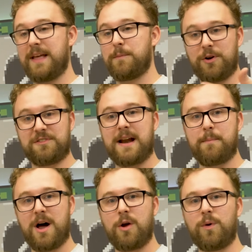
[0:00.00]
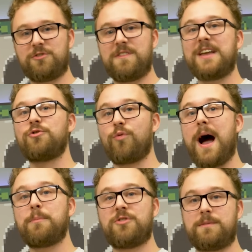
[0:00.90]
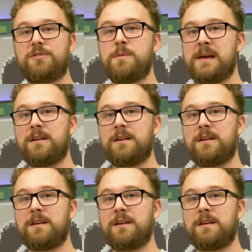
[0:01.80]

like the person I bought on Wish, and they drop shipped it to me